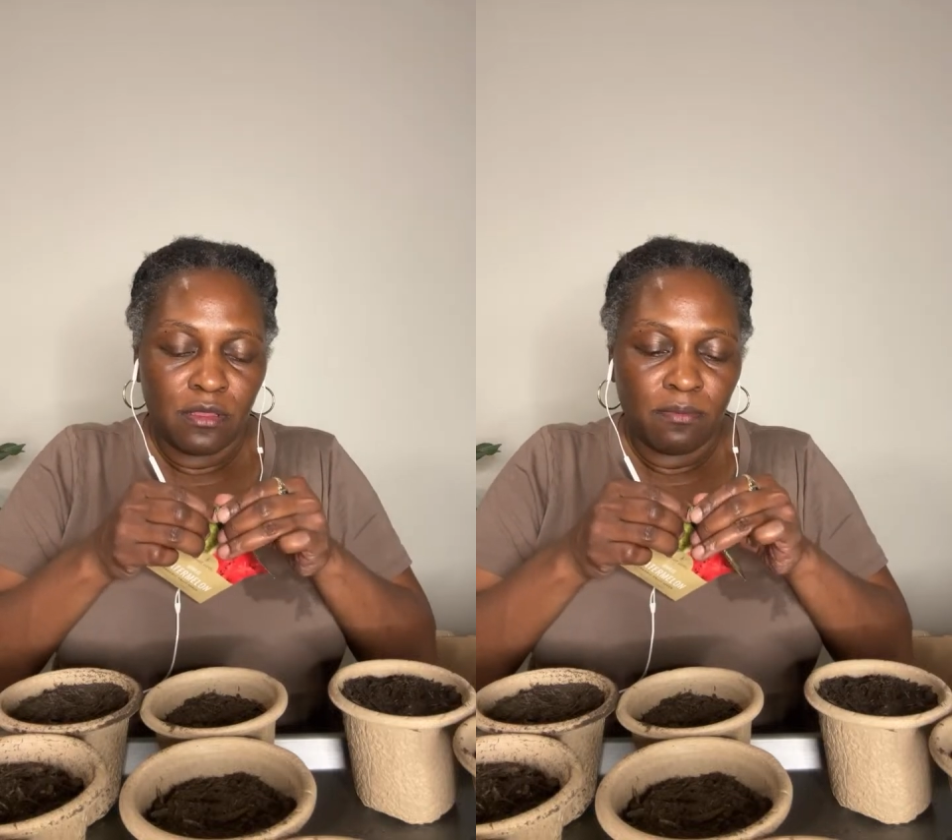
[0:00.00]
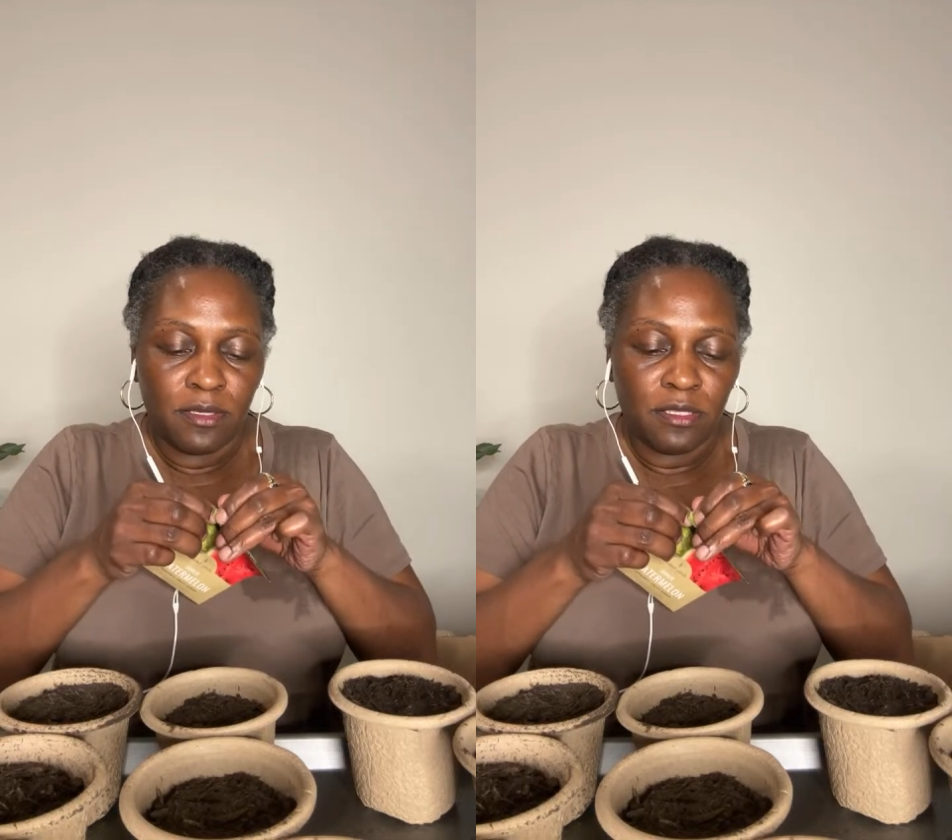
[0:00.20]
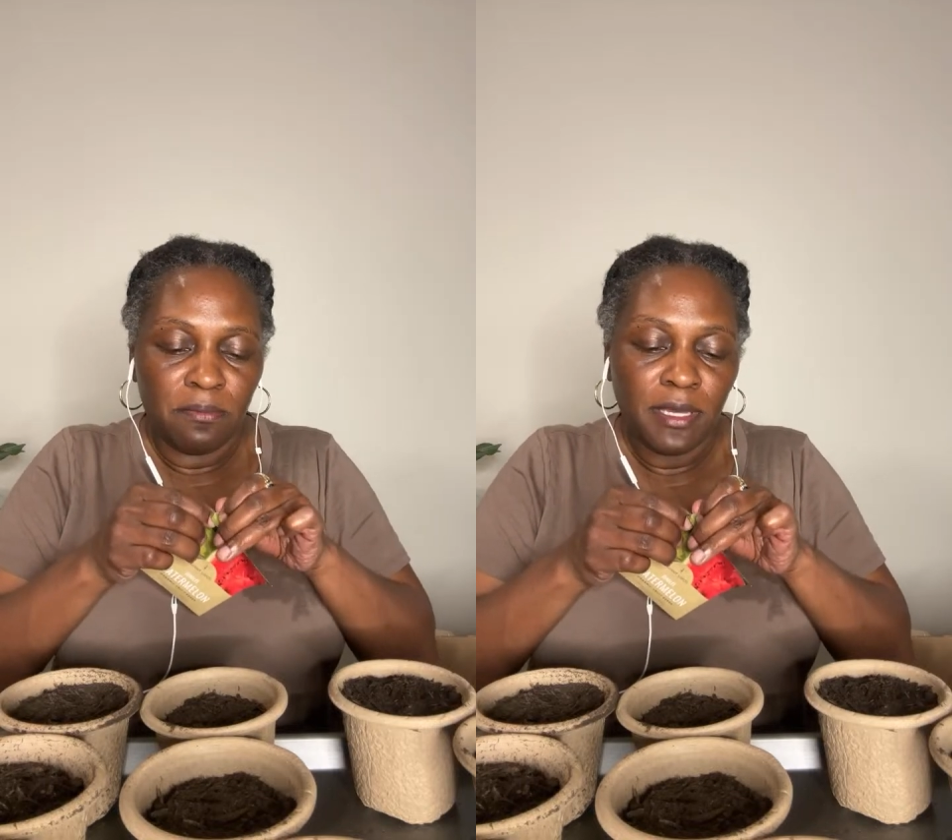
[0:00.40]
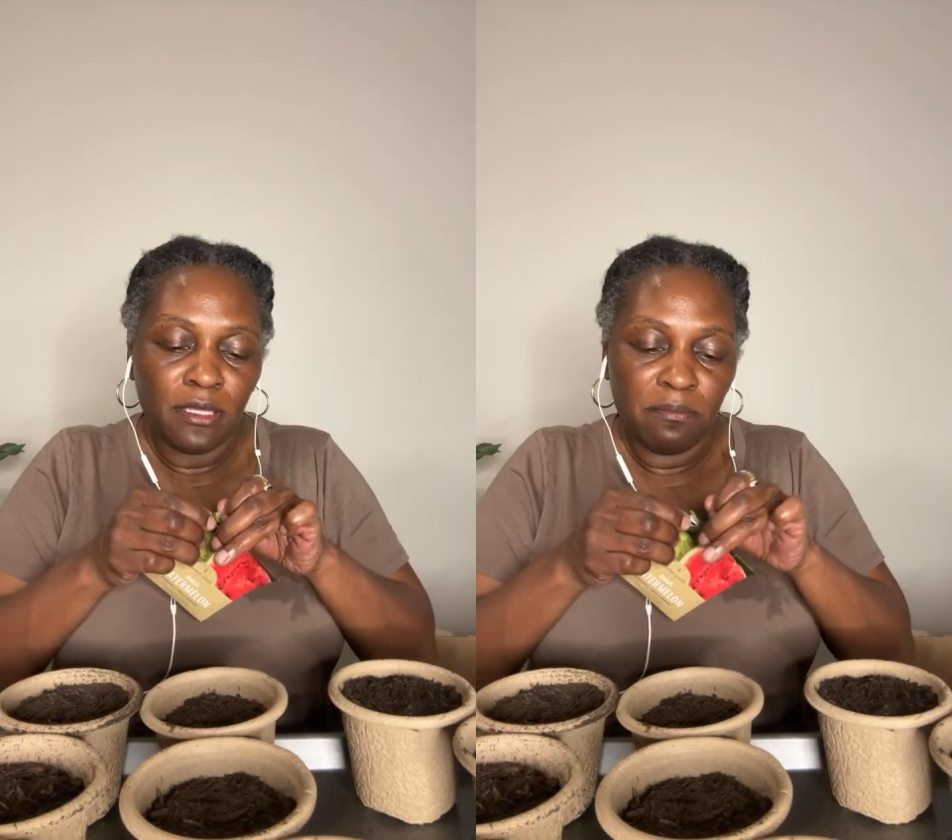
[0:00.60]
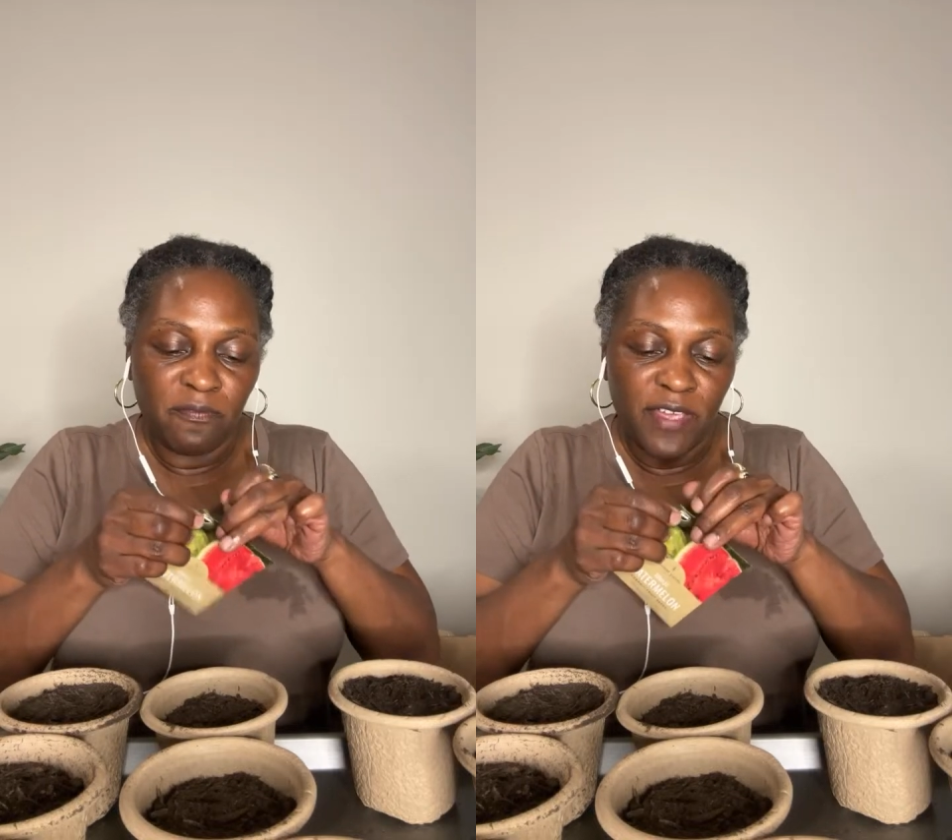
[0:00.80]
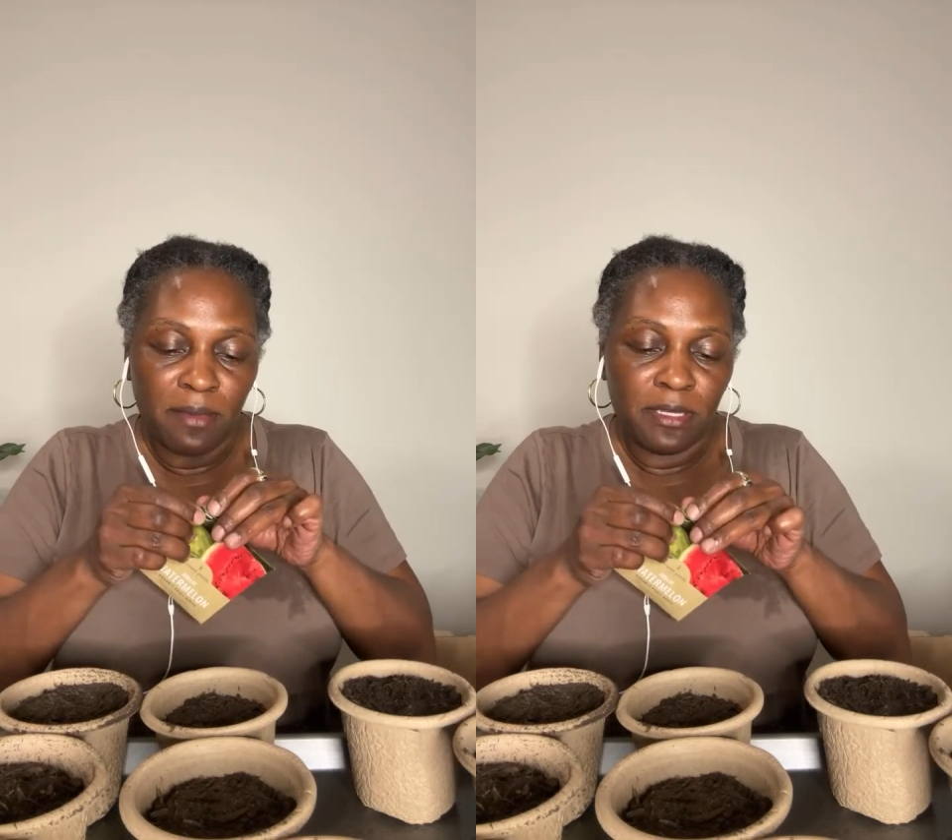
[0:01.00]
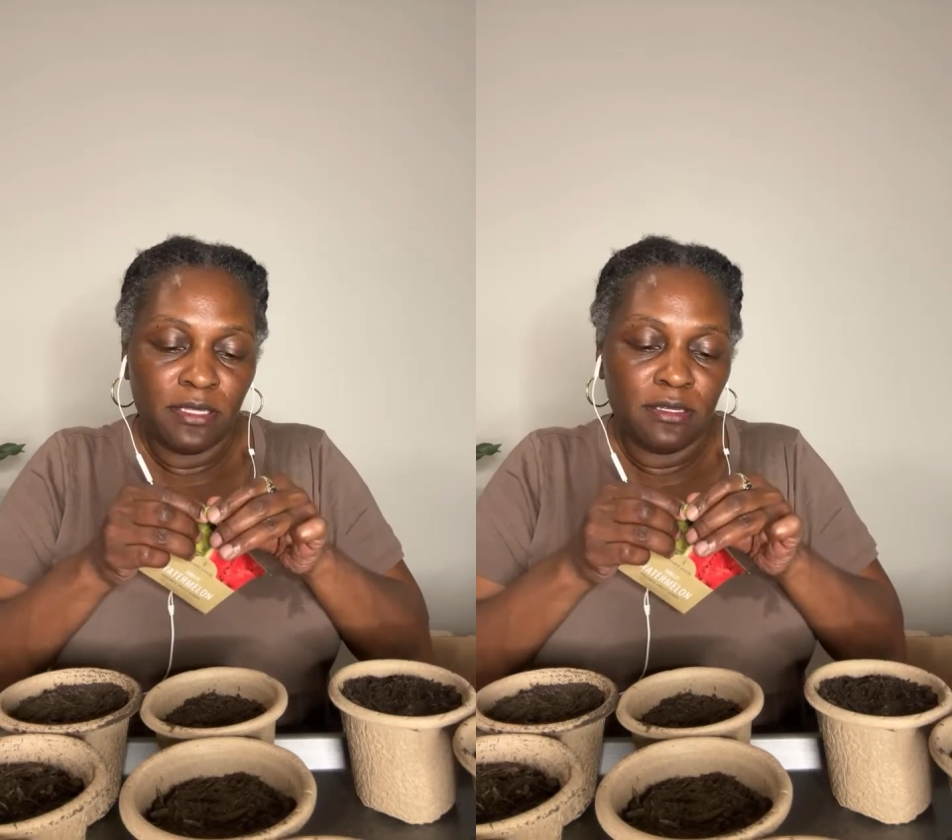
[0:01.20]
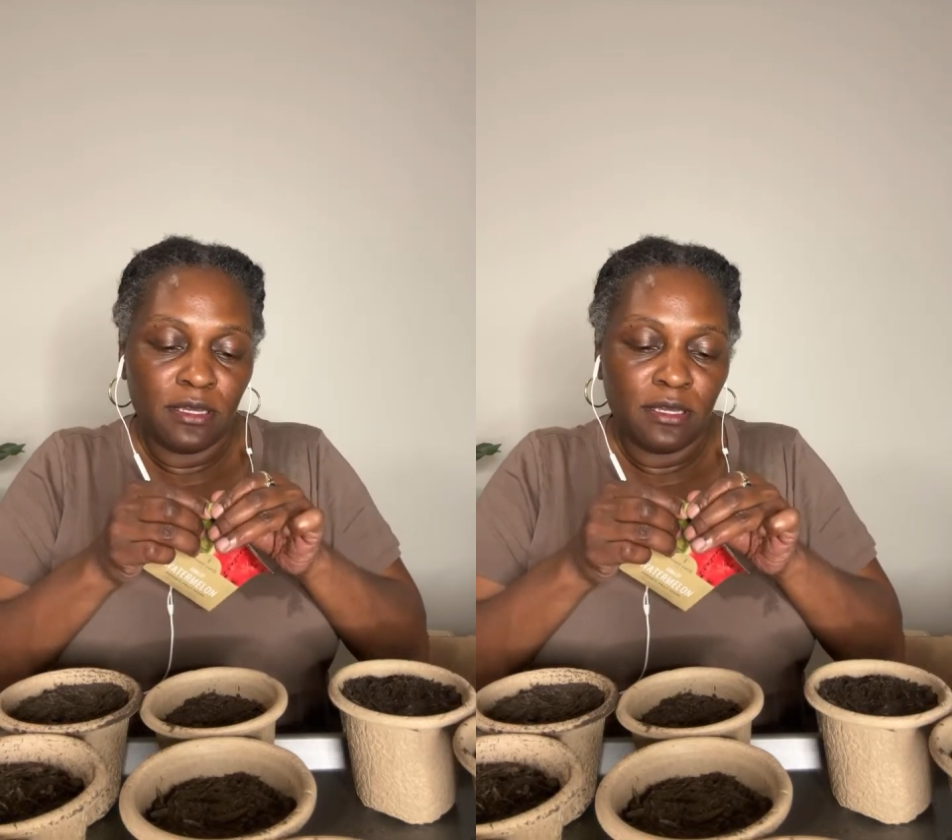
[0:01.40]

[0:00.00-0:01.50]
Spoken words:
But the melon family,